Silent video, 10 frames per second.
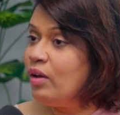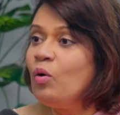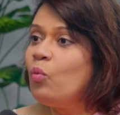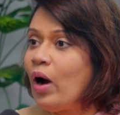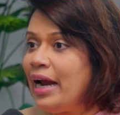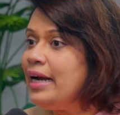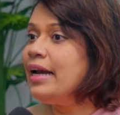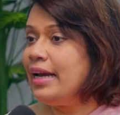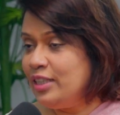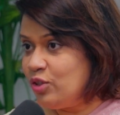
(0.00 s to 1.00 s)
you have a wide
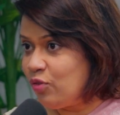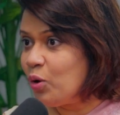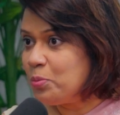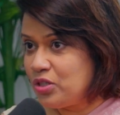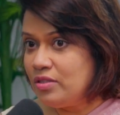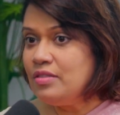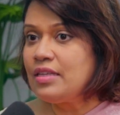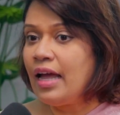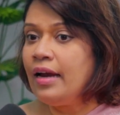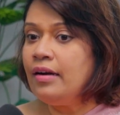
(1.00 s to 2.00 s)
range of options.
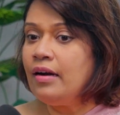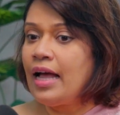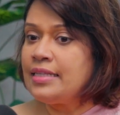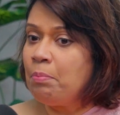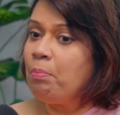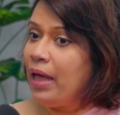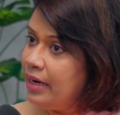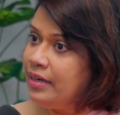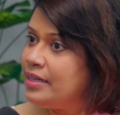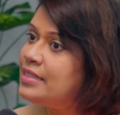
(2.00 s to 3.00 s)
And as a
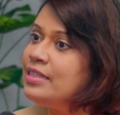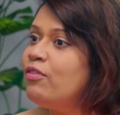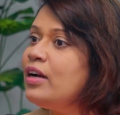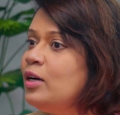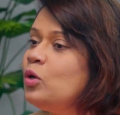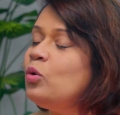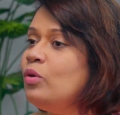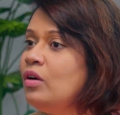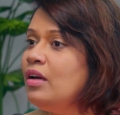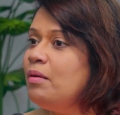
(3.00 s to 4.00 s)
parent, it is difficult to
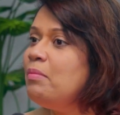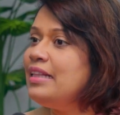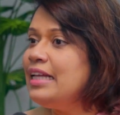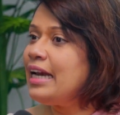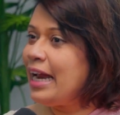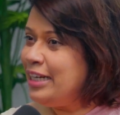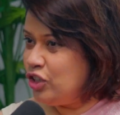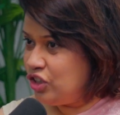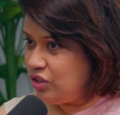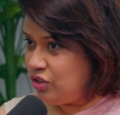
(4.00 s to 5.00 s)
make the right
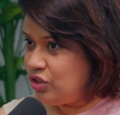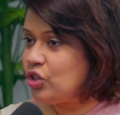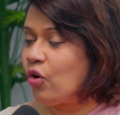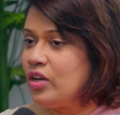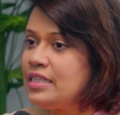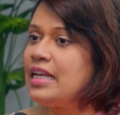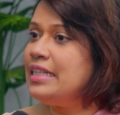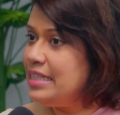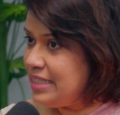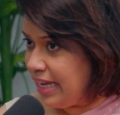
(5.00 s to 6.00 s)
choice
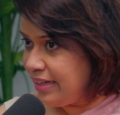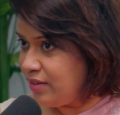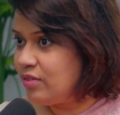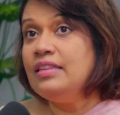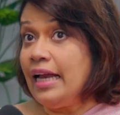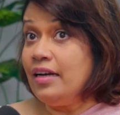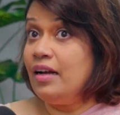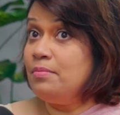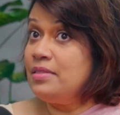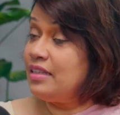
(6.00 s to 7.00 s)
and set. Then
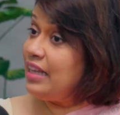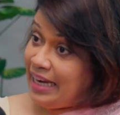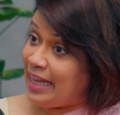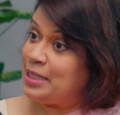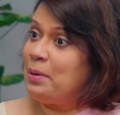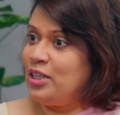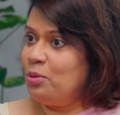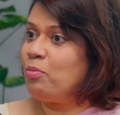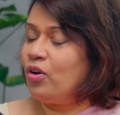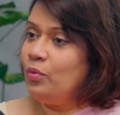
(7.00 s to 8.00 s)
comes the next pressure
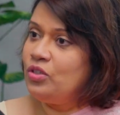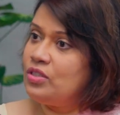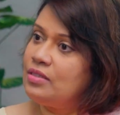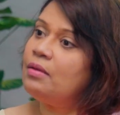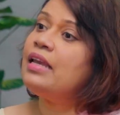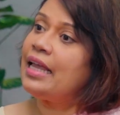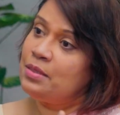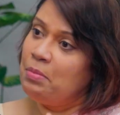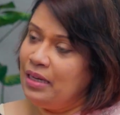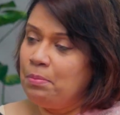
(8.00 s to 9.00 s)
point, which is the
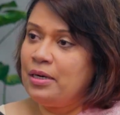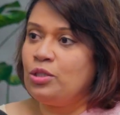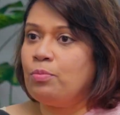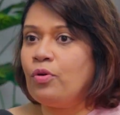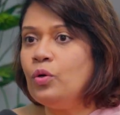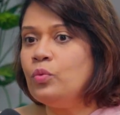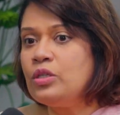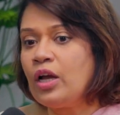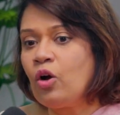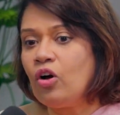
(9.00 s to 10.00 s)
next bigger pressure point, which
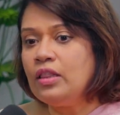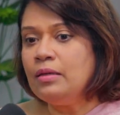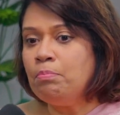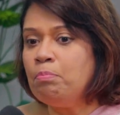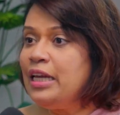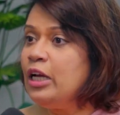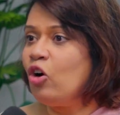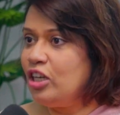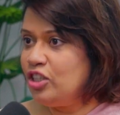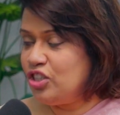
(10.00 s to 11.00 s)
I call the pre
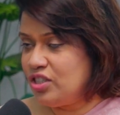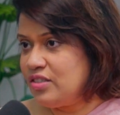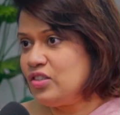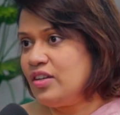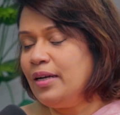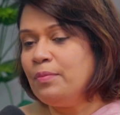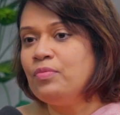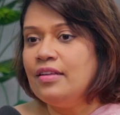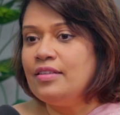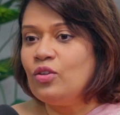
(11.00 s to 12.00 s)
college years, right?
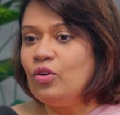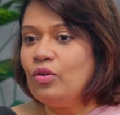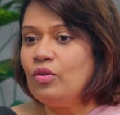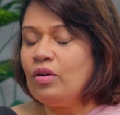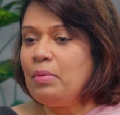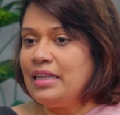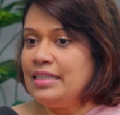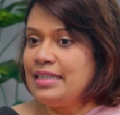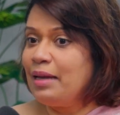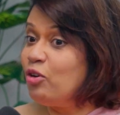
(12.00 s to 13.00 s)
So by
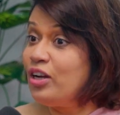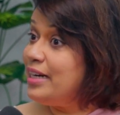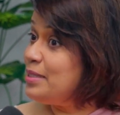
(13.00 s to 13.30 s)
this time, your kid